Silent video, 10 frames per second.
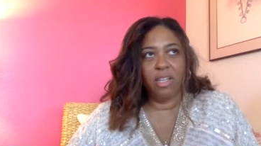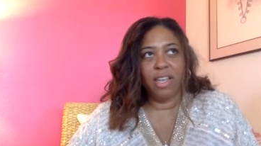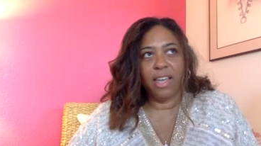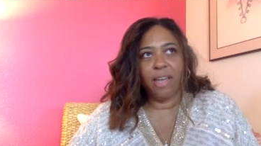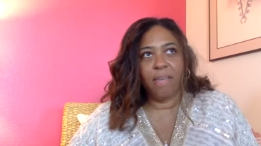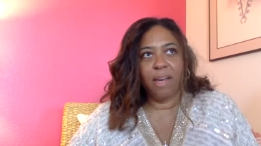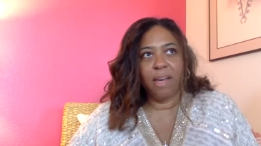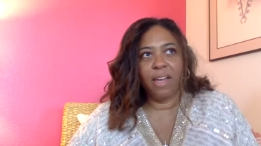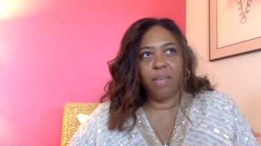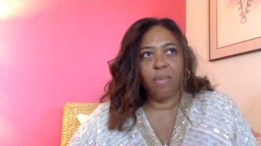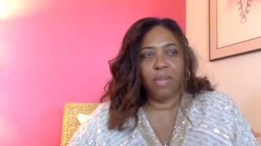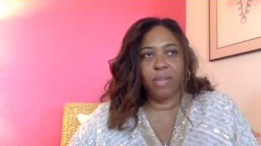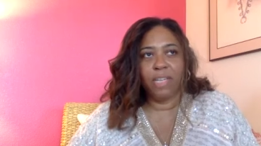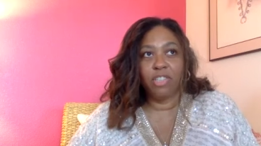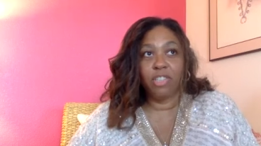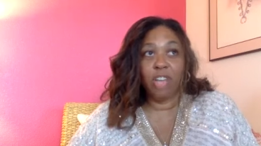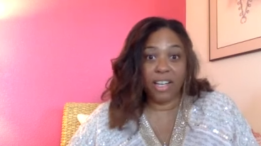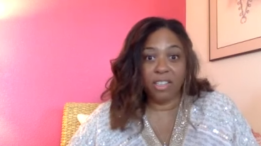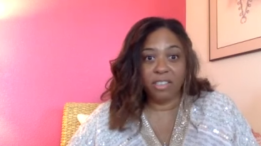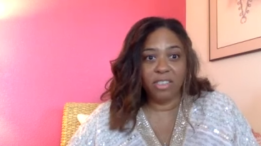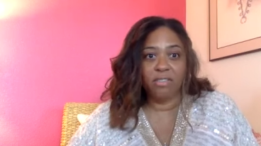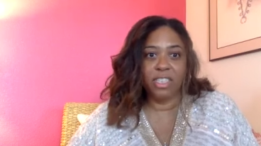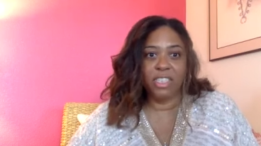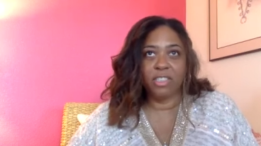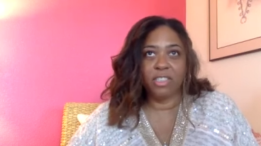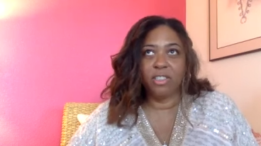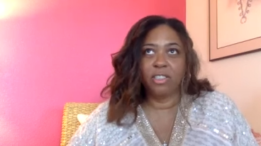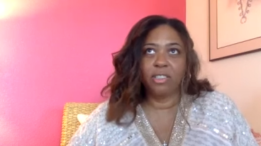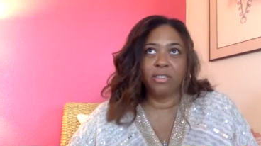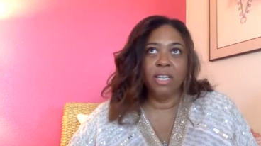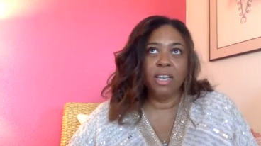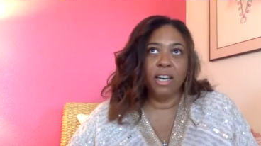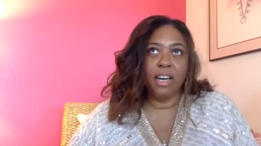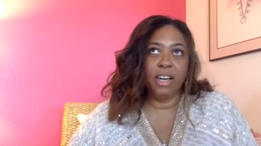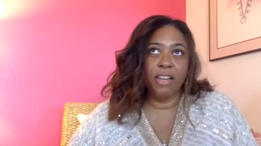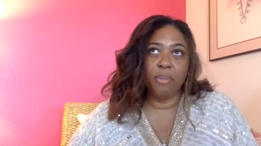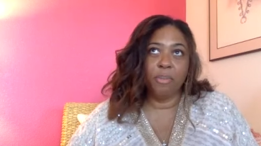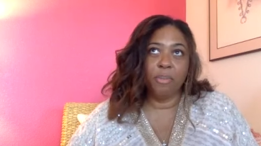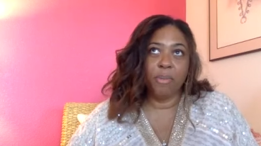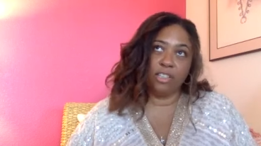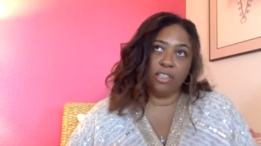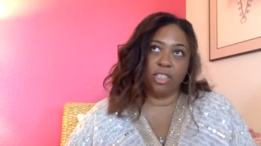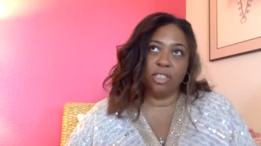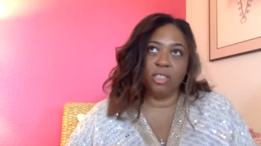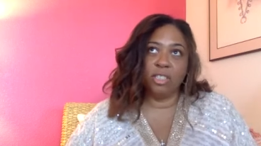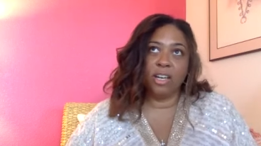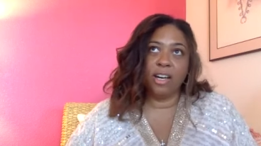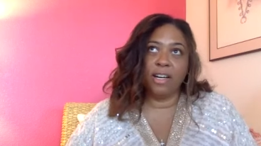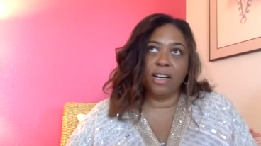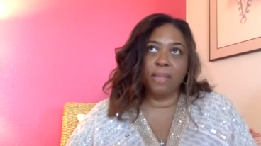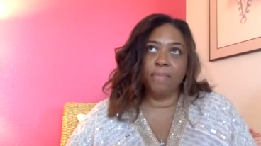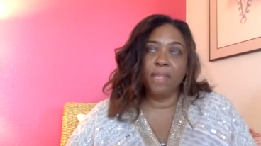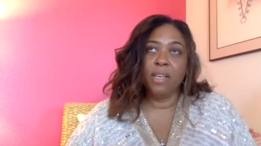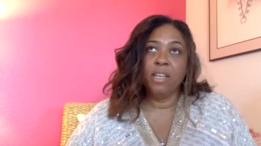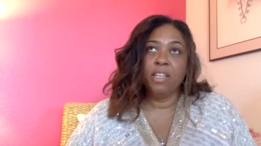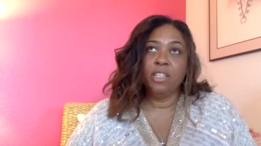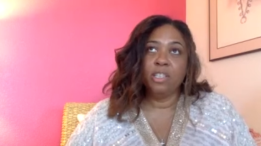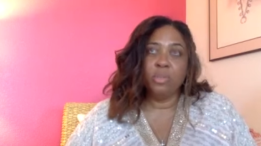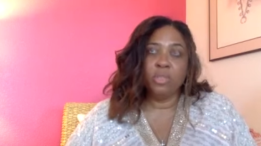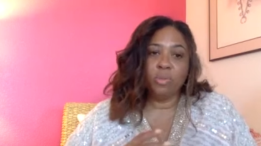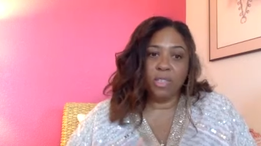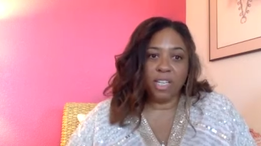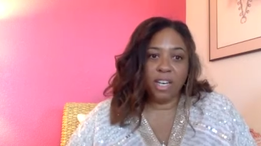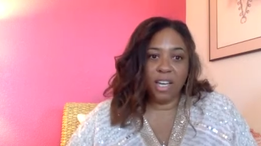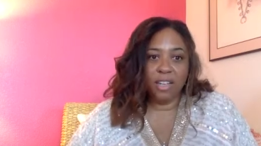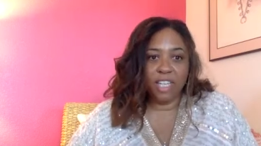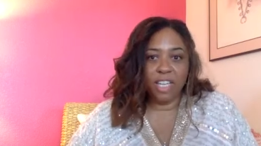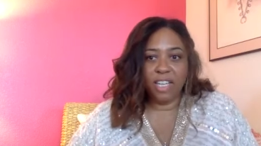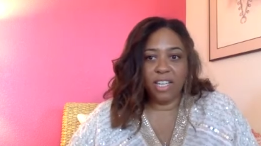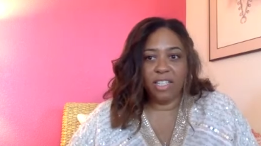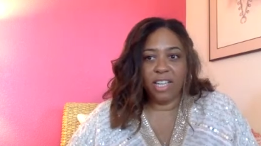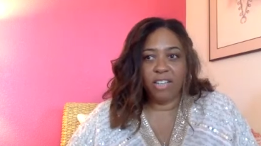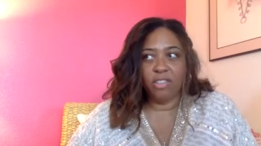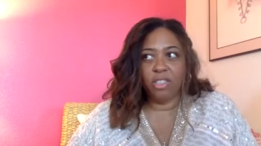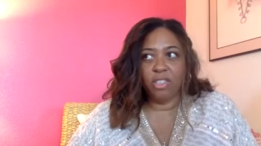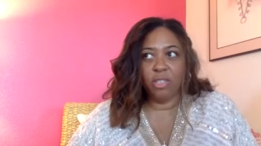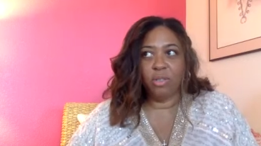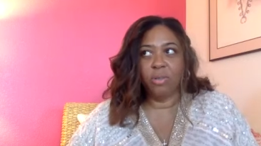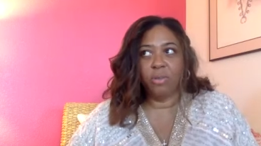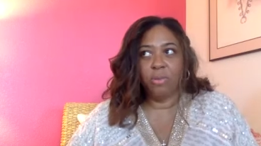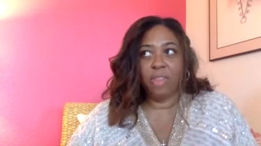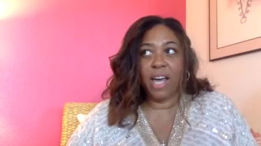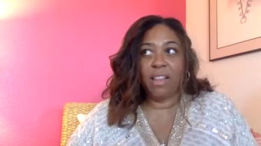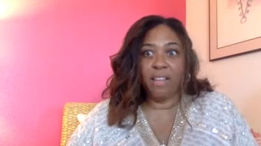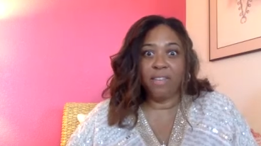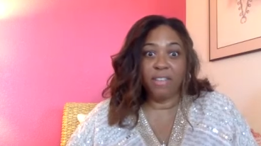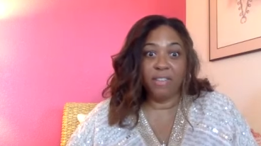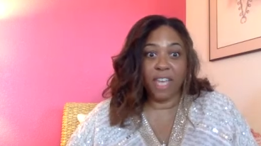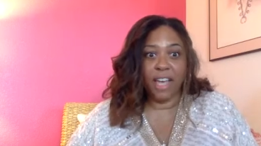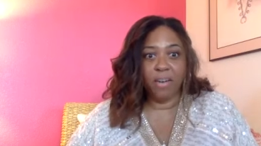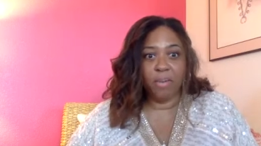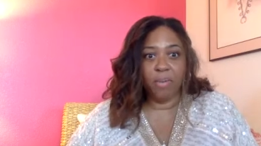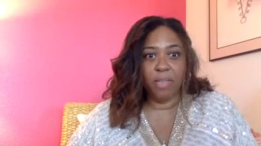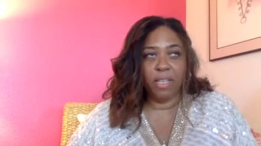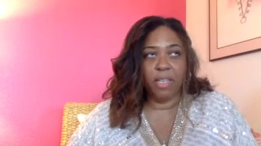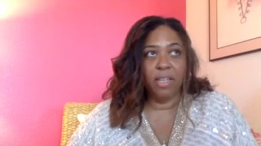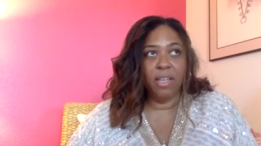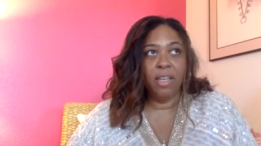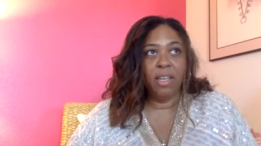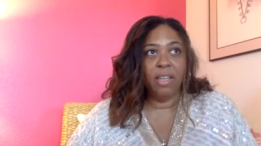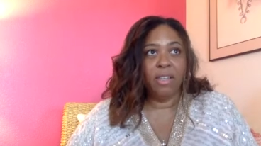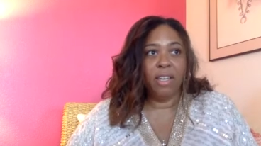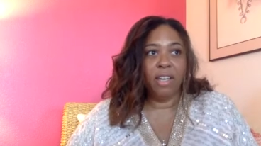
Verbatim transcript: am I putting my child at risk or another patient? Um, so it's really kind of taking it down just to that level of accountability. The